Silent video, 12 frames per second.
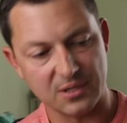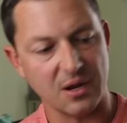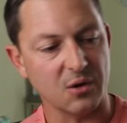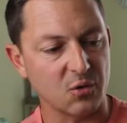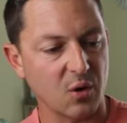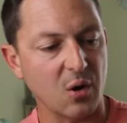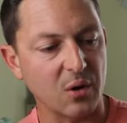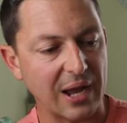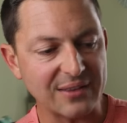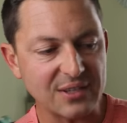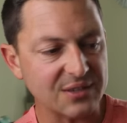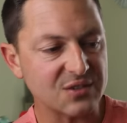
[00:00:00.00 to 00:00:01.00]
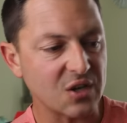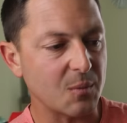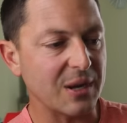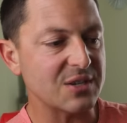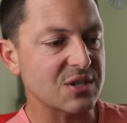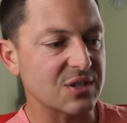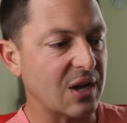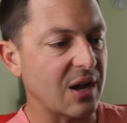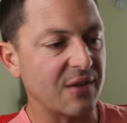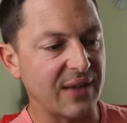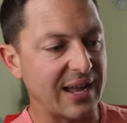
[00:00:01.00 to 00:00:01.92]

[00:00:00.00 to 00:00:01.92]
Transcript: you know, growing. I did so much stuff.